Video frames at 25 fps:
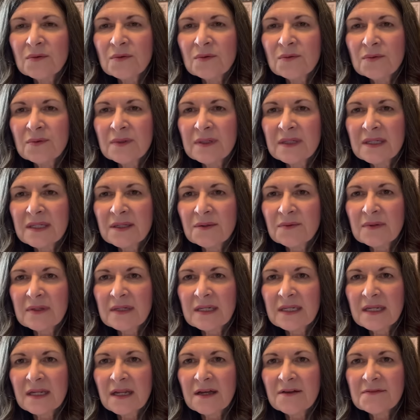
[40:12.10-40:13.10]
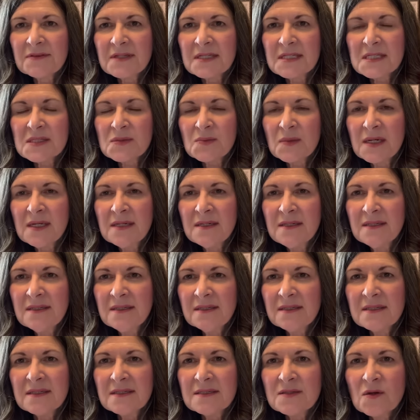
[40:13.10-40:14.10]
Really, really love this one.
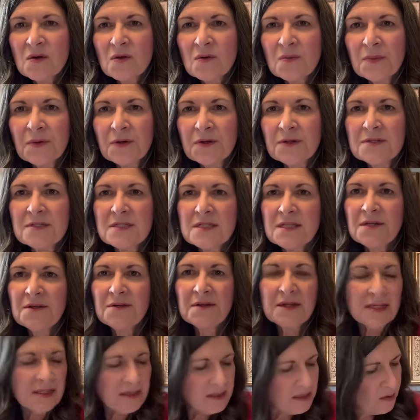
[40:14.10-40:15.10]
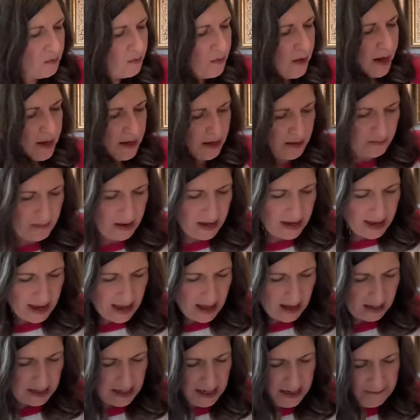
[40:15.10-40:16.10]
This whole bird series, right up my
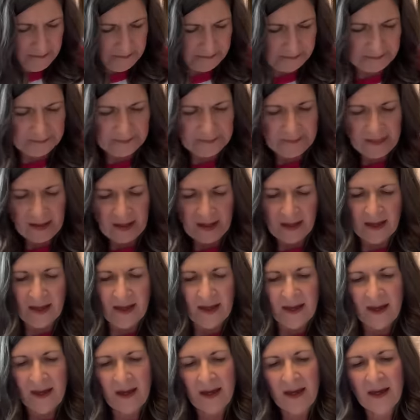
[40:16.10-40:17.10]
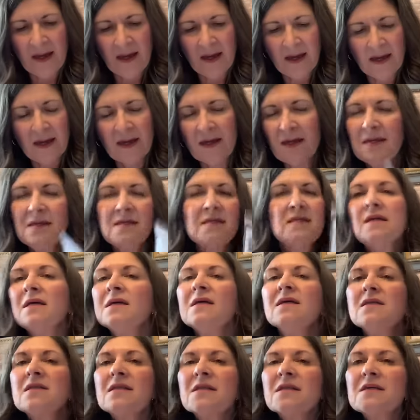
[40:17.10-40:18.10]
alley. And
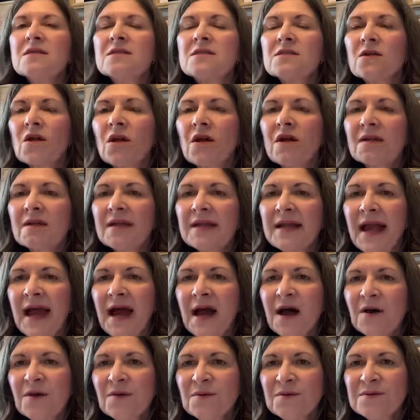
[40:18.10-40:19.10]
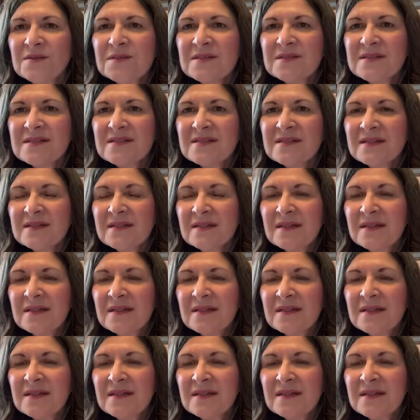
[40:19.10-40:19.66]
the Scarlet House.